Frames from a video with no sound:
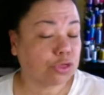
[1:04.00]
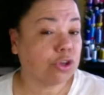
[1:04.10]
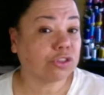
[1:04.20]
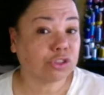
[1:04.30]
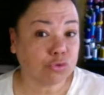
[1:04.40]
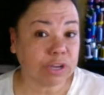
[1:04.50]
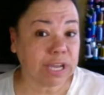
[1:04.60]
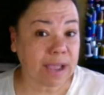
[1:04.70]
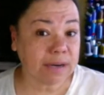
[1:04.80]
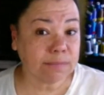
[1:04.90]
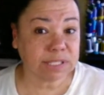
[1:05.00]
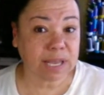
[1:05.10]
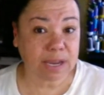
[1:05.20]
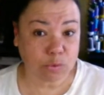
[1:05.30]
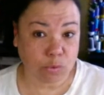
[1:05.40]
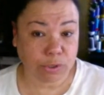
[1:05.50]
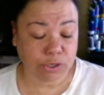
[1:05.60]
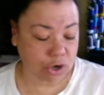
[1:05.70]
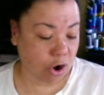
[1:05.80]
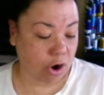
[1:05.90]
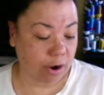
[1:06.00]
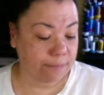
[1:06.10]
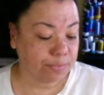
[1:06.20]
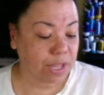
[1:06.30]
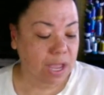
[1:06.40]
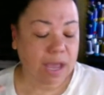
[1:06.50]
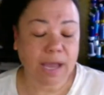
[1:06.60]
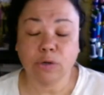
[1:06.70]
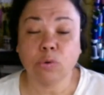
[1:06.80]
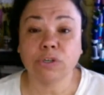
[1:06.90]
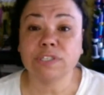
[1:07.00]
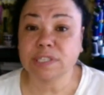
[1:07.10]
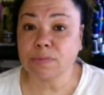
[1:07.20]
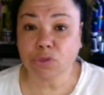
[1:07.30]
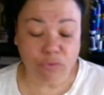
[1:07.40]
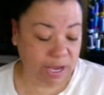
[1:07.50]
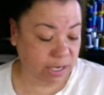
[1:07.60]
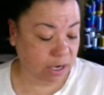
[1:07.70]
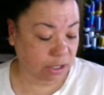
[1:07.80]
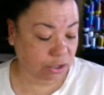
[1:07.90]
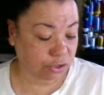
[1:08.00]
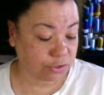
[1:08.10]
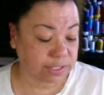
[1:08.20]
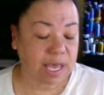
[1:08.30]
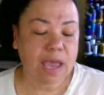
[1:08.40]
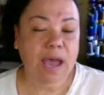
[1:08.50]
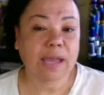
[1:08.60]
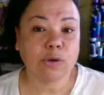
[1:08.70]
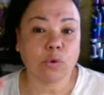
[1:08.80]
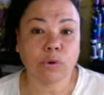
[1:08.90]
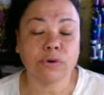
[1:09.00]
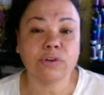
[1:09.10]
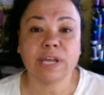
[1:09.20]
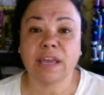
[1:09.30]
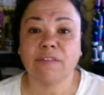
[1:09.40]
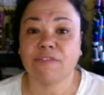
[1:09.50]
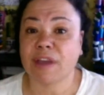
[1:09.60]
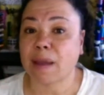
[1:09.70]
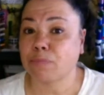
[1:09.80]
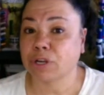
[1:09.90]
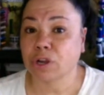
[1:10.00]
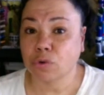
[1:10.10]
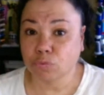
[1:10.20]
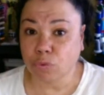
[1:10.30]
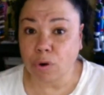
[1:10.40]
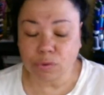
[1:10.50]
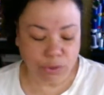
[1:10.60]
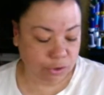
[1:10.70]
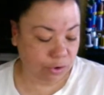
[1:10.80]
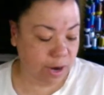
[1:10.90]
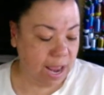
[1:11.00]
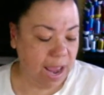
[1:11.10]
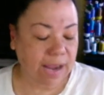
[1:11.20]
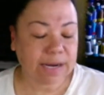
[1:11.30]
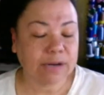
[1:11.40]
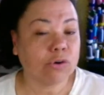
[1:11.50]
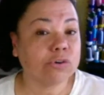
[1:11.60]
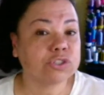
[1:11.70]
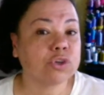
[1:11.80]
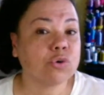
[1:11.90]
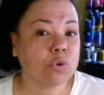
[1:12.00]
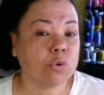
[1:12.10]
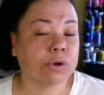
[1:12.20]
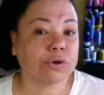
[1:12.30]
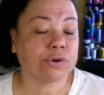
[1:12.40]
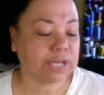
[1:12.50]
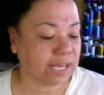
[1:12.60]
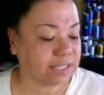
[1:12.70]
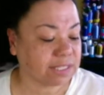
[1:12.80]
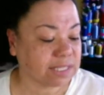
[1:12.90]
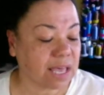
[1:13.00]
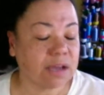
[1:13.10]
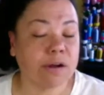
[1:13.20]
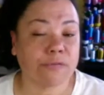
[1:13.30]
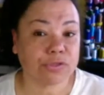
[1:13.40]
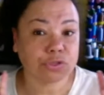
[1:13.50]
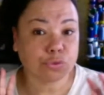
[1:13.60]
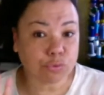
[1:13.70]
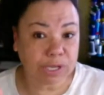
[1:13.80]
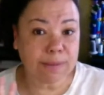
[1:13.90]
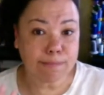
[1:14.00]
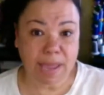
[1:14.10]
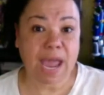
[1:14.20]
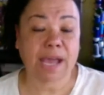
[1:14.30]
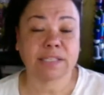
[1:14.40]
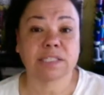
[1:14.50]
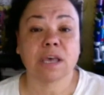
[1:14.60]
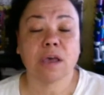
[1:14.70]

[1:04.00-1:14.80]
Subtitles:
the 3 items that I ordered are, I ordered some thread huggers, I ordered a fabric roller, and I also ordered a set of 3 mats